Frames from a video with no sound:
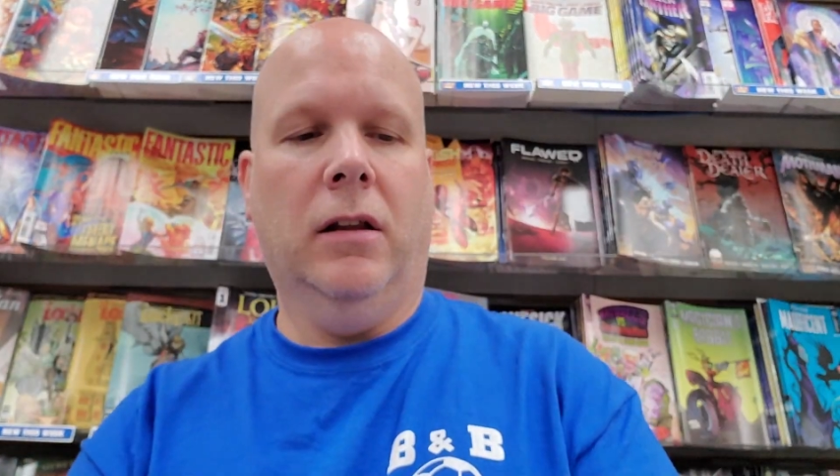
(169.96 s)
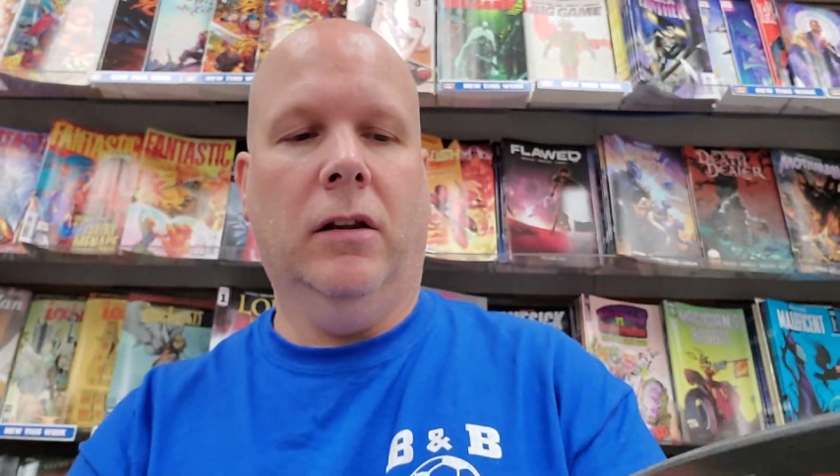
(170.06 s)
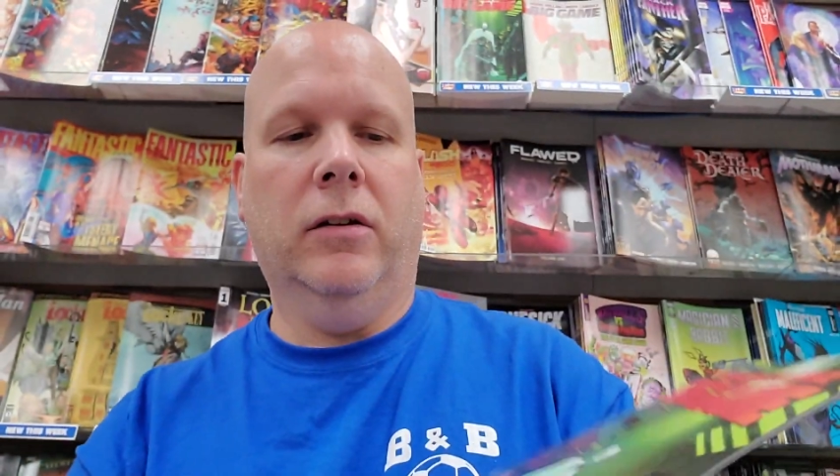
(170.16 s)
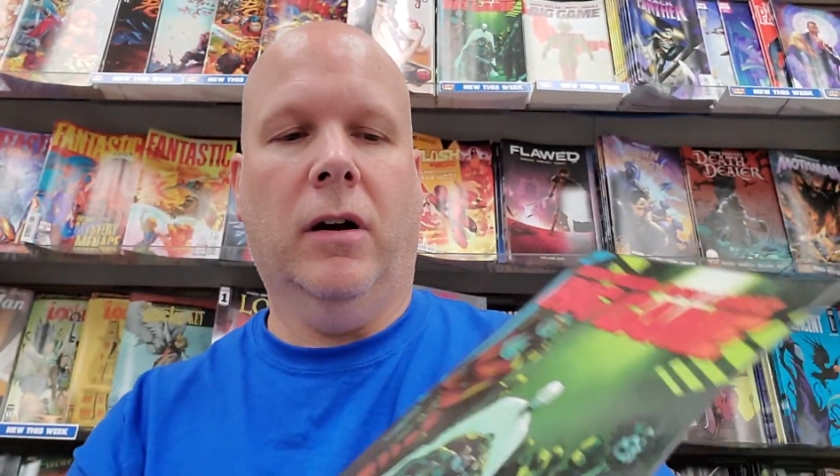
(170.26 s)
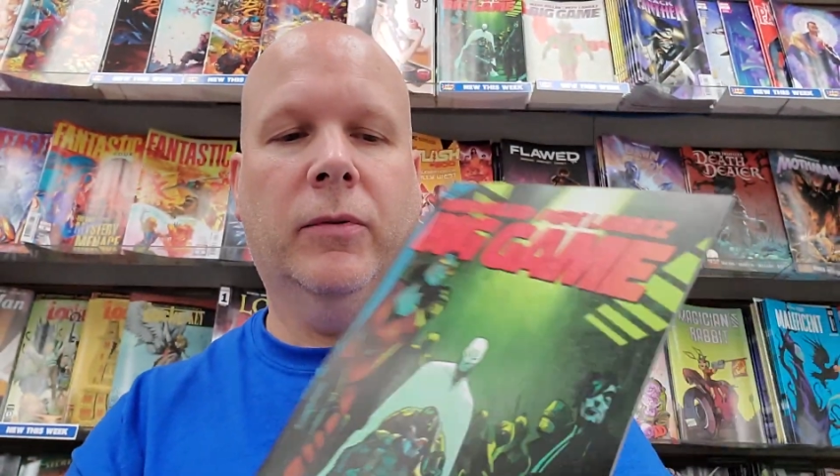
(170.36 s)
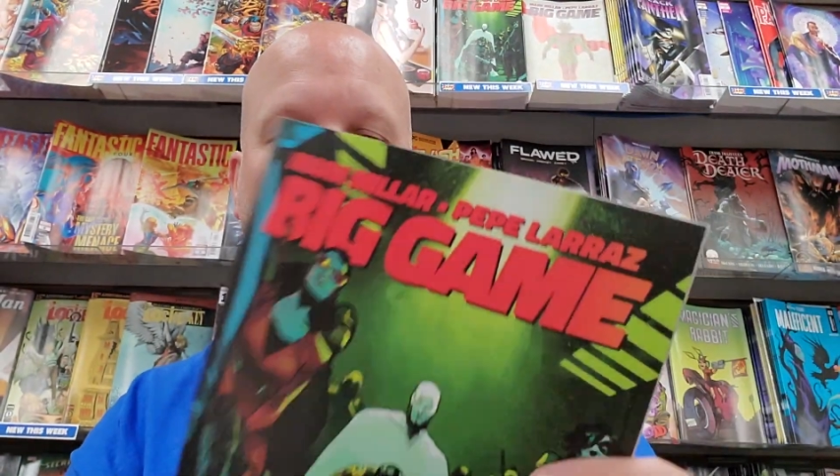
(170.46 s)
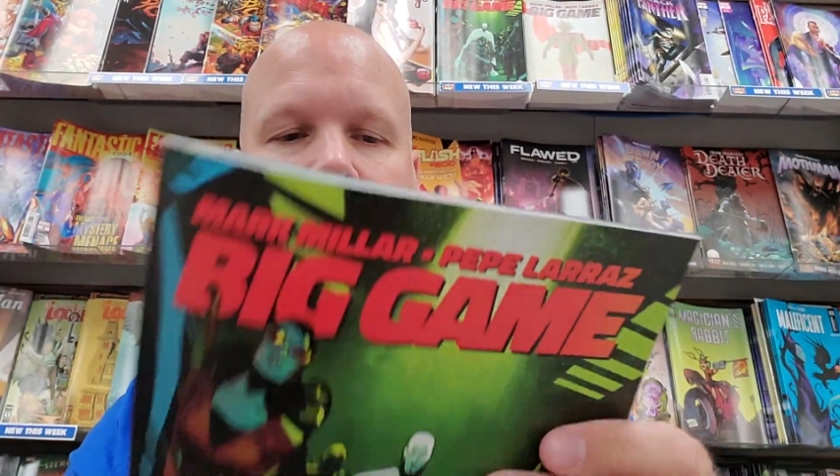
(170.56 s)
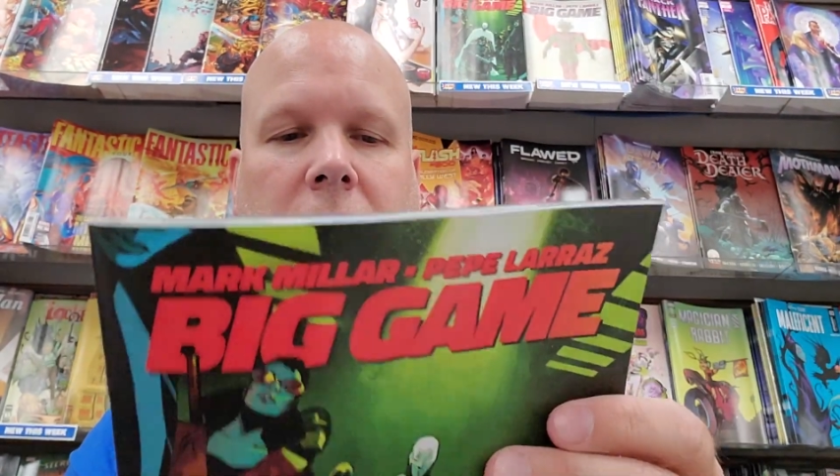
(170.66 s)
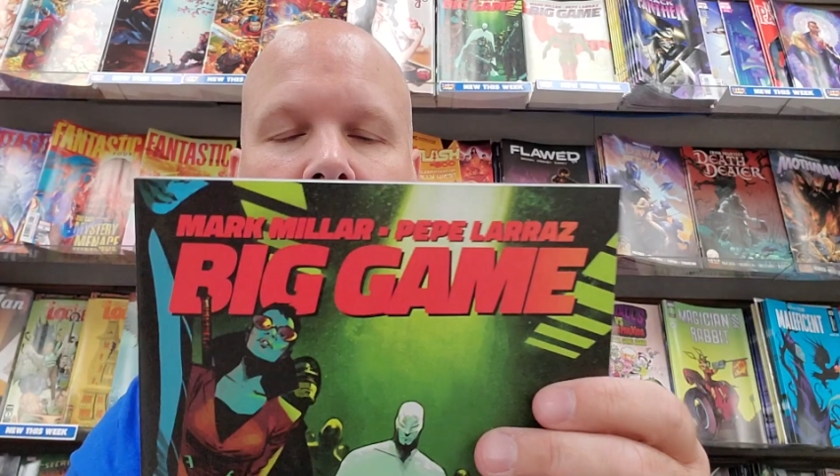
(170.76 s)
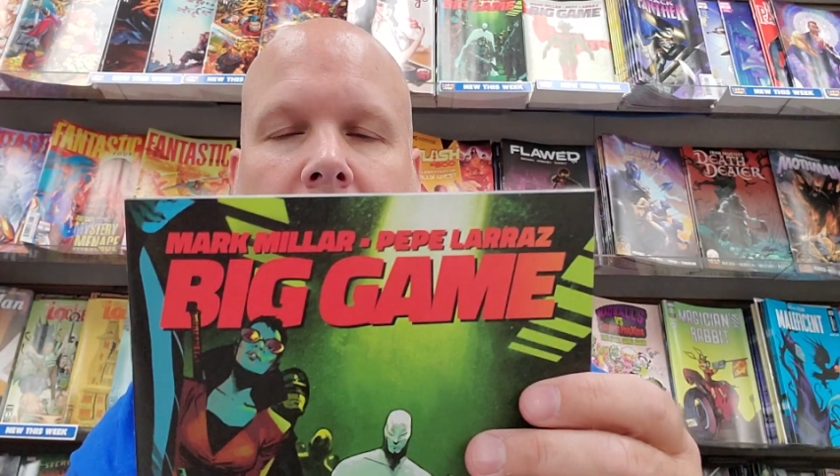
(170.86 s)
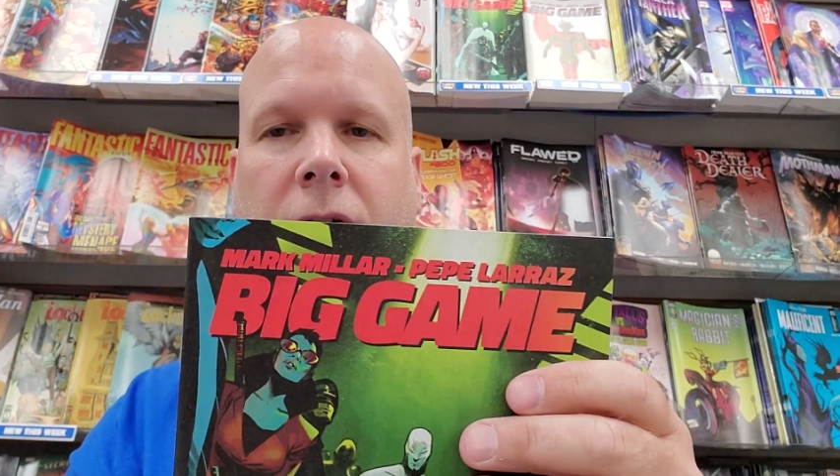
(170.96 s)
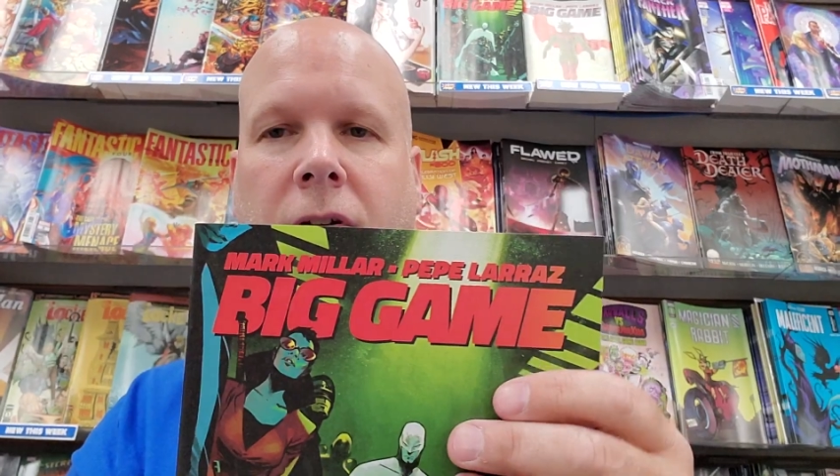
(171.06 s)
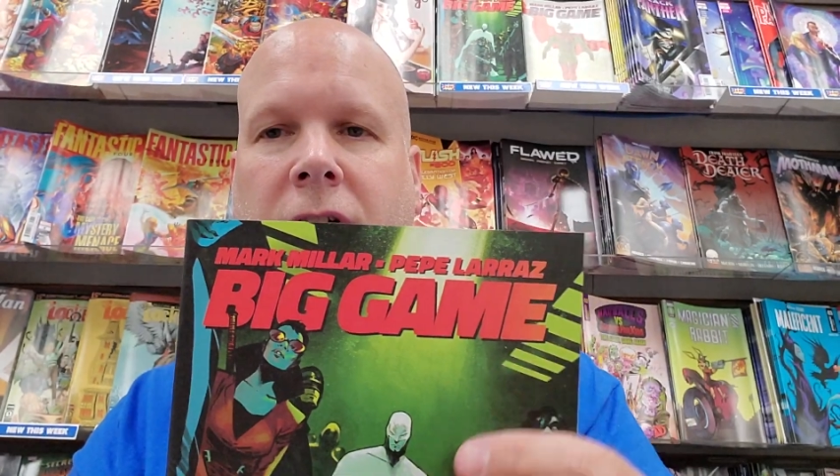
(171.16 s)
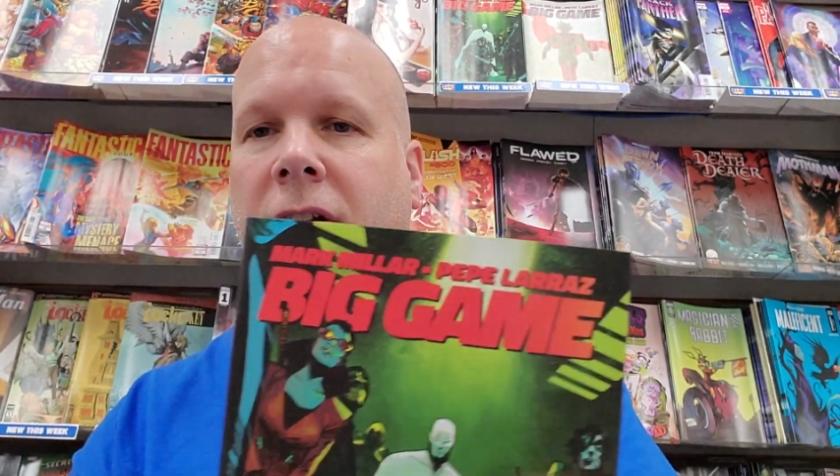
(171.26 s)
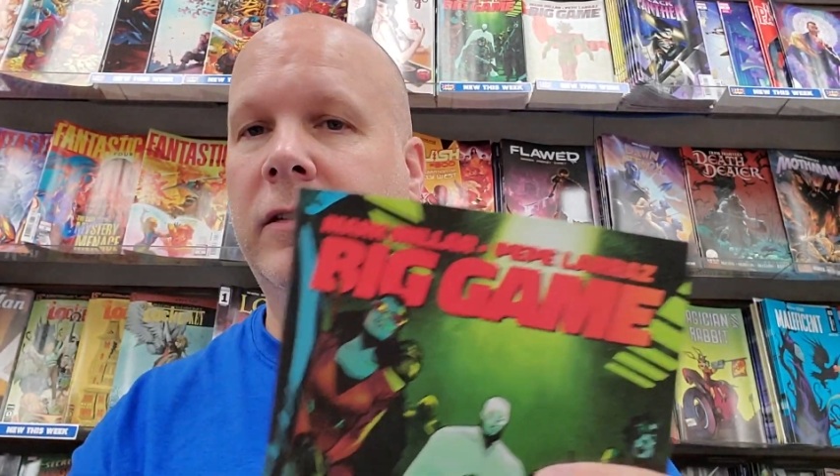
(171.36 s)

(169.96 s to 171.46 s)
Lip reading: The top selling stuff, because he did